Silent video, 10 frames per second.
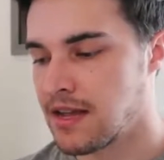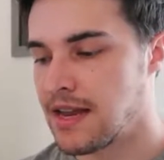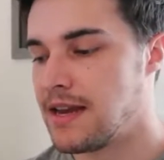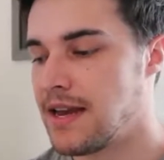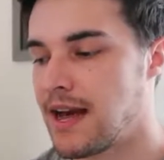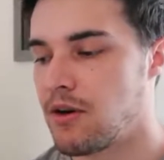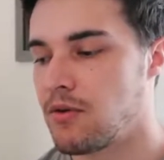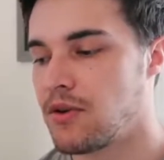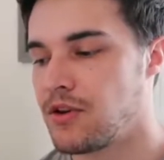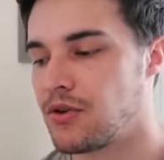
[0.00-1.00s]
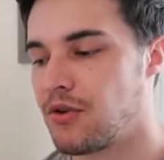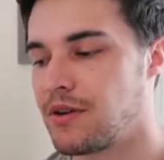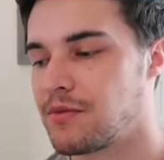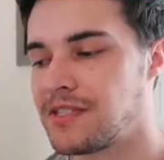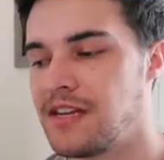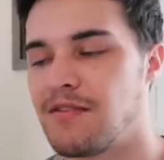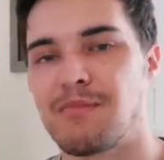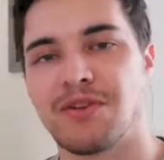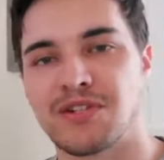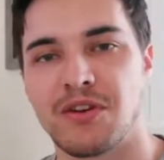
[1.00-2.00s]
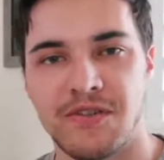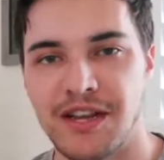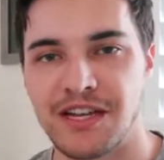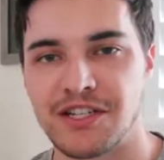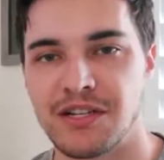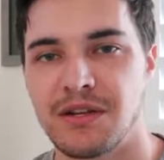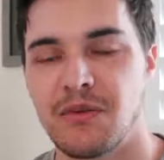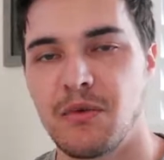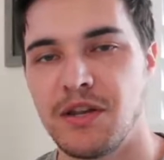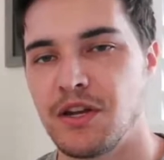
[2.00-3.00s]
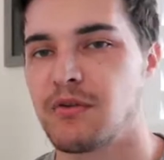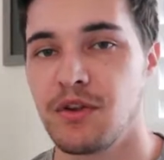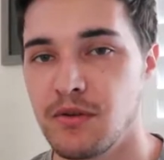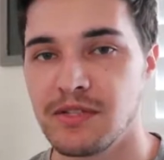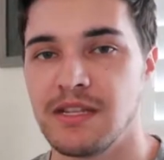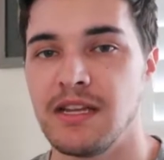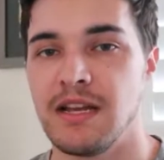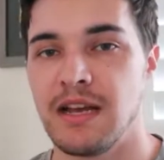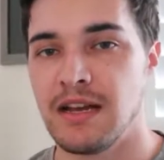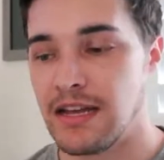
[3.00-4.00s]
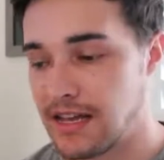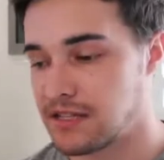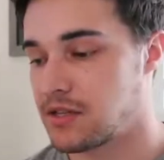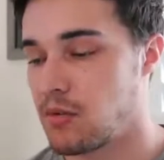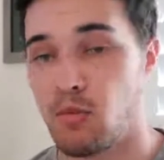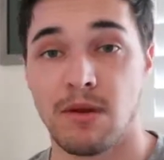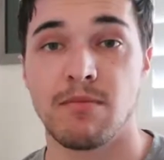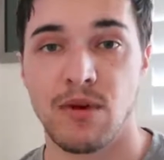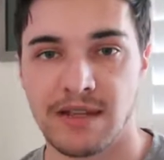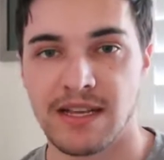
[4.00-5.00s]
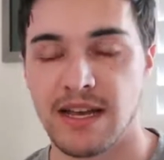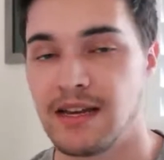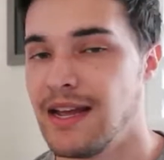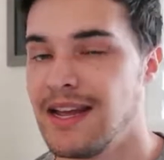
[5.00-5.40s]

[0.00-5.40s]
Now you're going to receive a push notification when Euro USD hits 1.10.